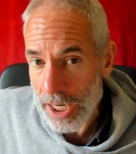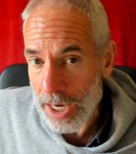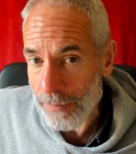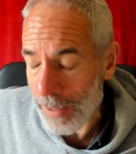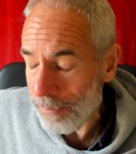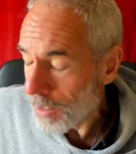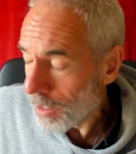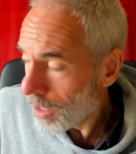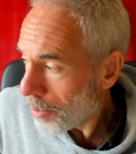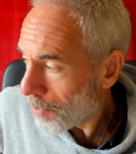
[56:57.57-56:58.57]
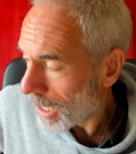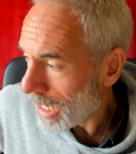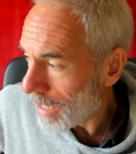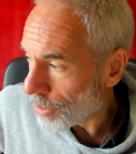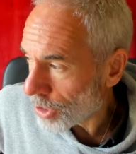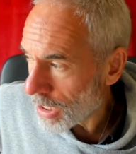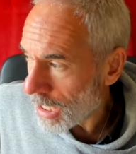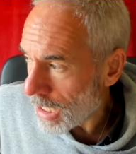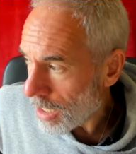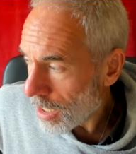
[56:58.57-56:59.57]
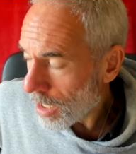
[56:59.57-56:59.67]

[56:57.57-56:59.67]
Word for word: I love him. But he was the